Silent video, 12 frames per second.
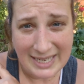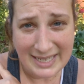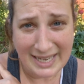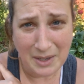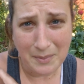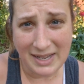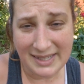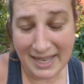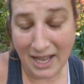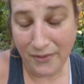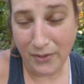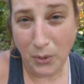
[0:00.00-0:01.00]
getting
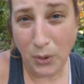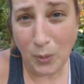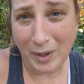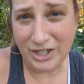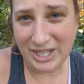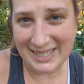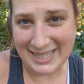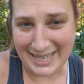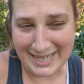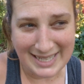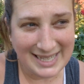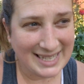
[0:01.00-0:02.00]
myself a whole bunch of
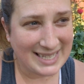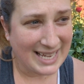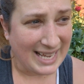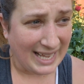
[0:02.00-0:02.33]
seeds,